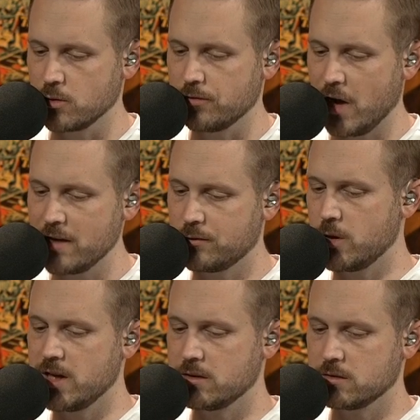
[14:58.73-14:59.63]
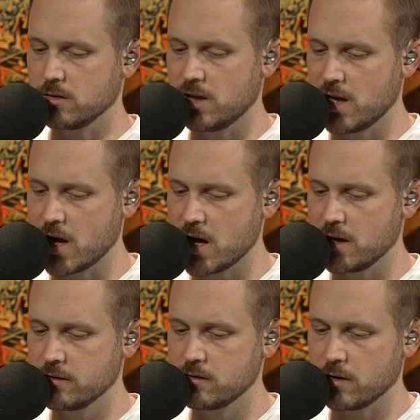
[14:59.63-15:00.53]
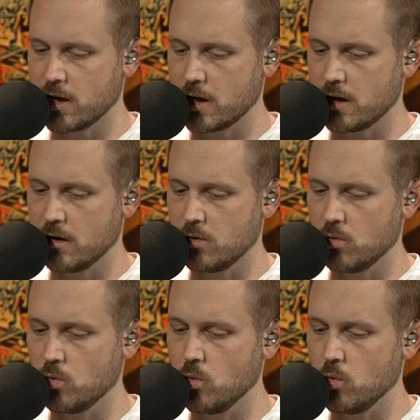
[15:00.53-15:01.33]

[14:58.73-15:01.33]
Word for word: Through five weeks, he has uh,